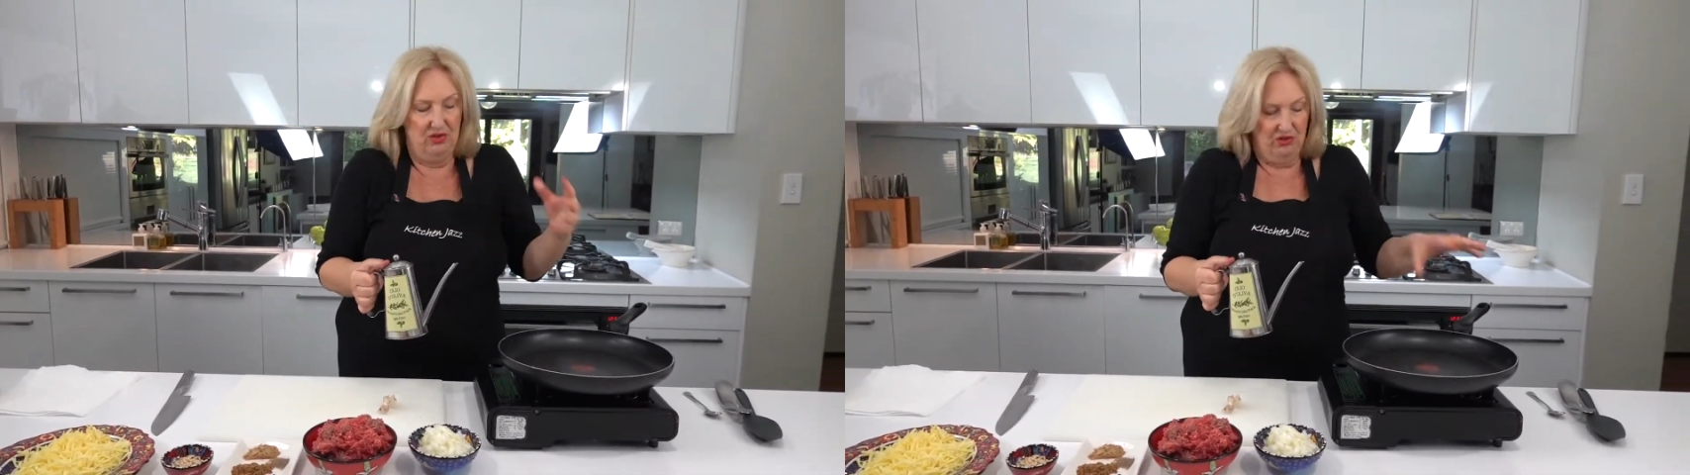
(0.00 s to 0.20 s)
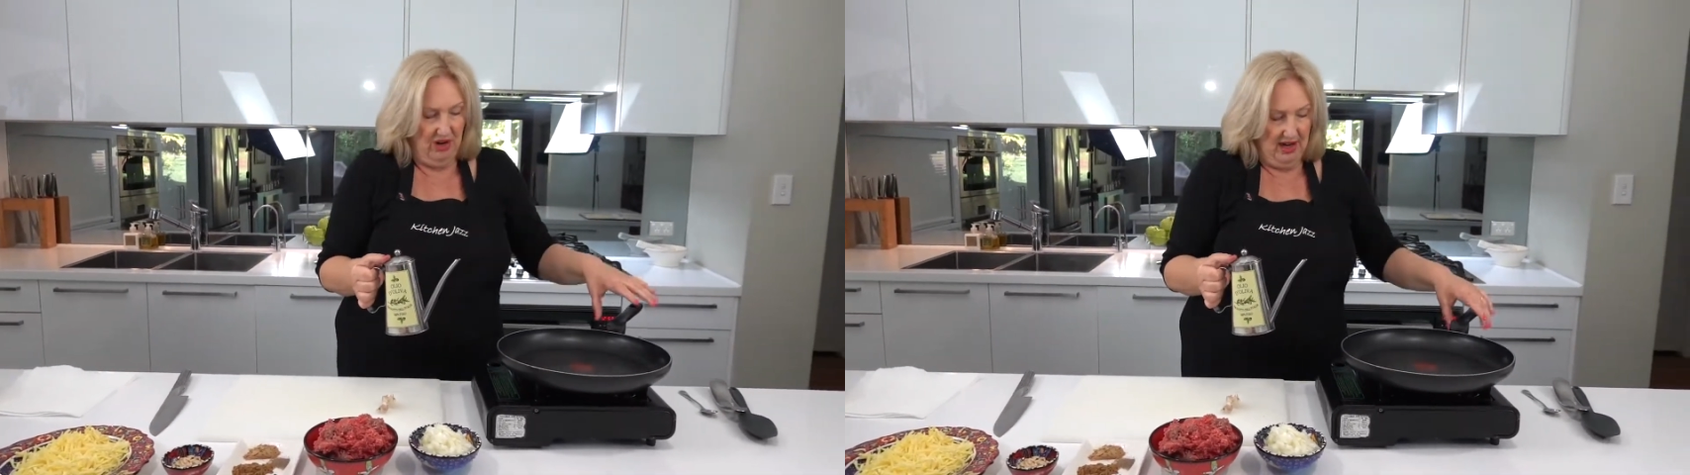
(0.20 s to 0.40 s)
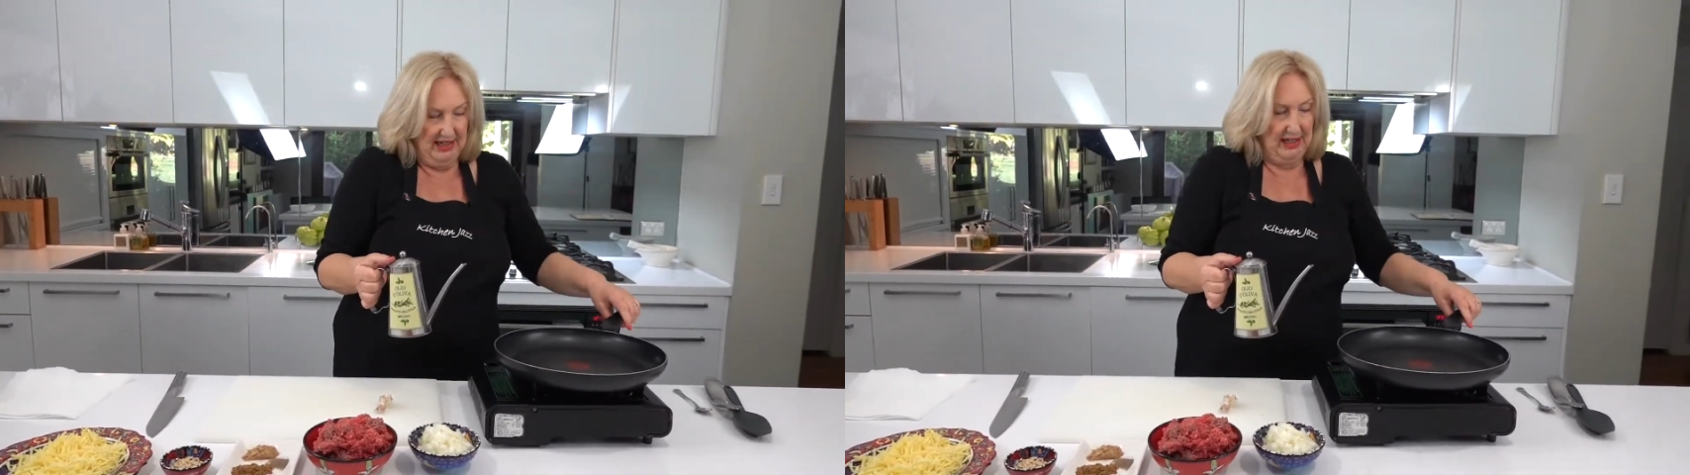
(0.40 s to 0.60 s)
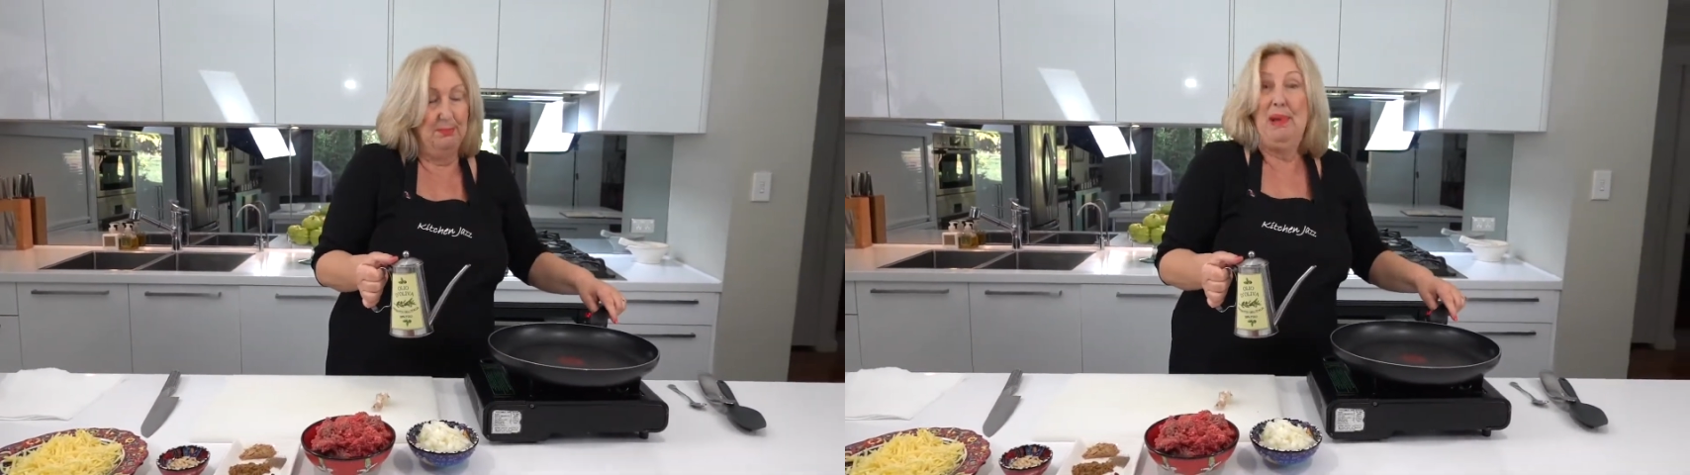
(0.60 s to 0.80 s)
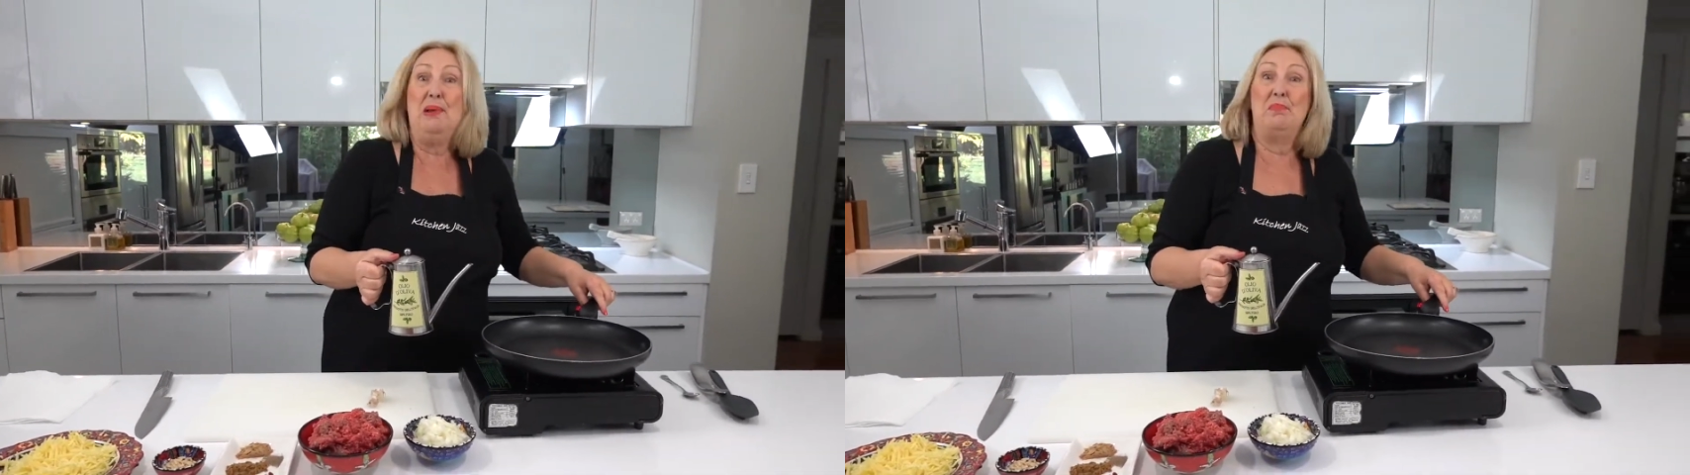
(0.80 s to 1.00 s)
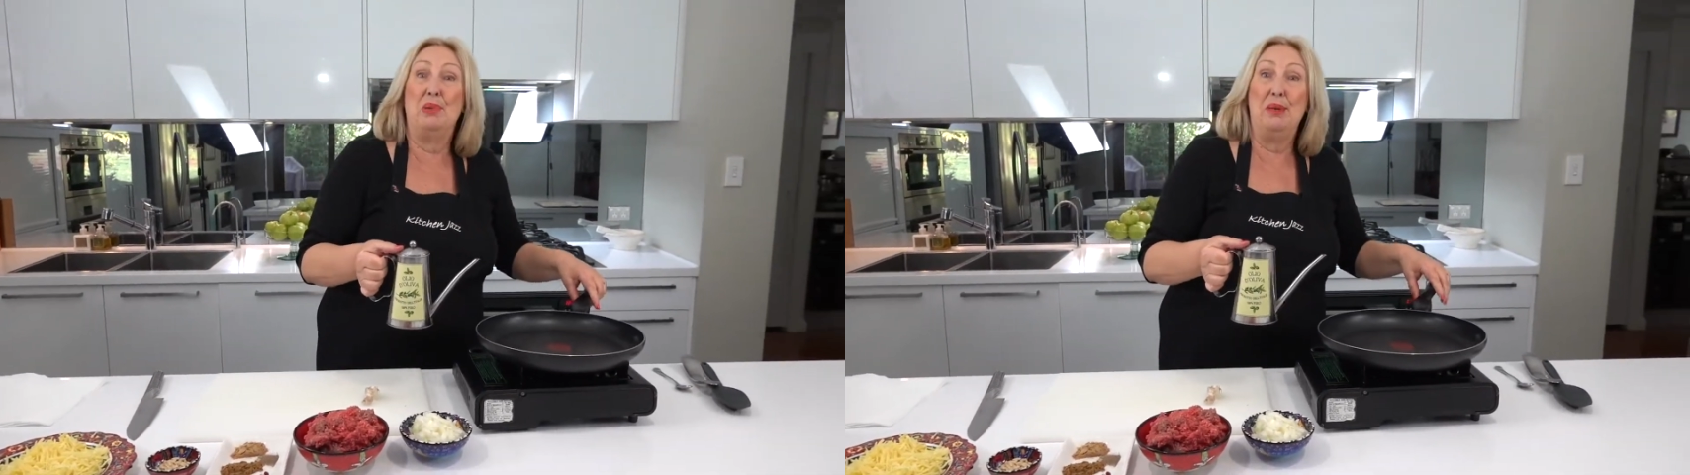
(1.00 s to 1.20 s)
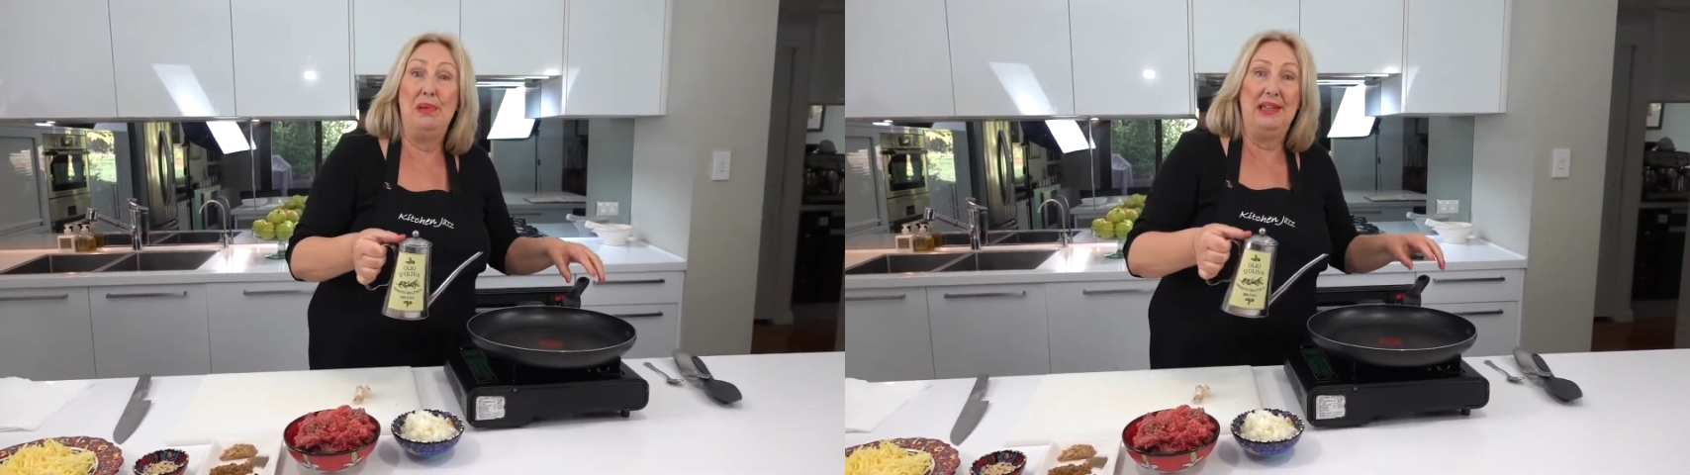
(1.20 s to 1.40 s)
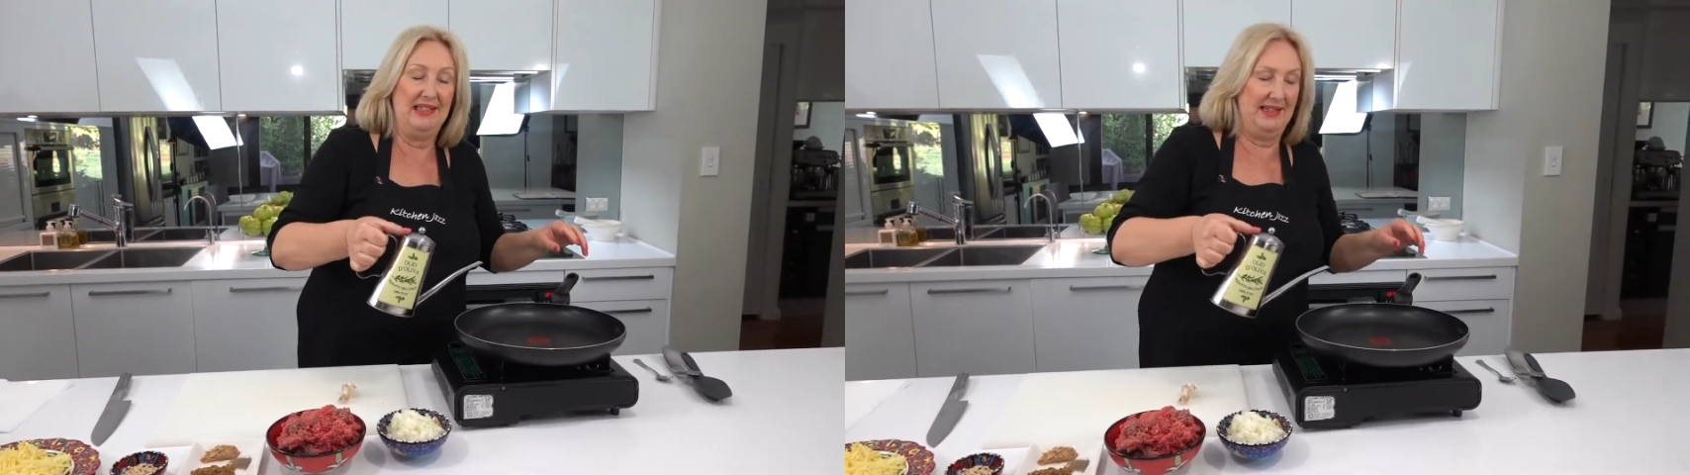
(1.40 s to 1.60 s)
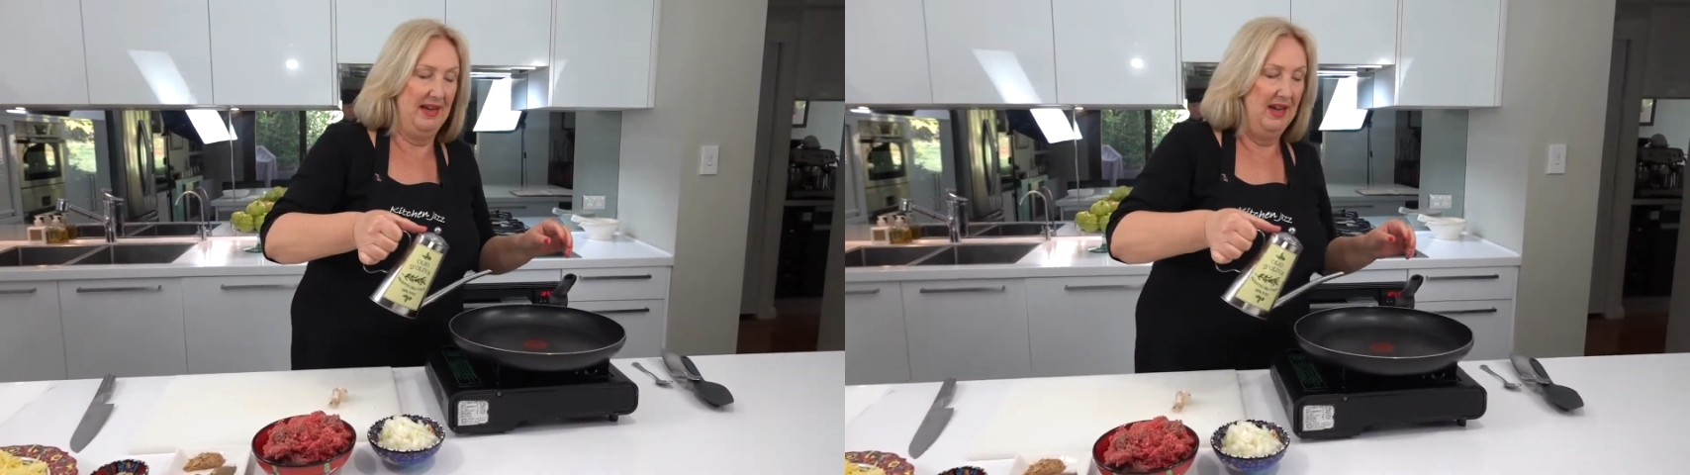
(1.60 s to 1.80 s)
dry little papery bits.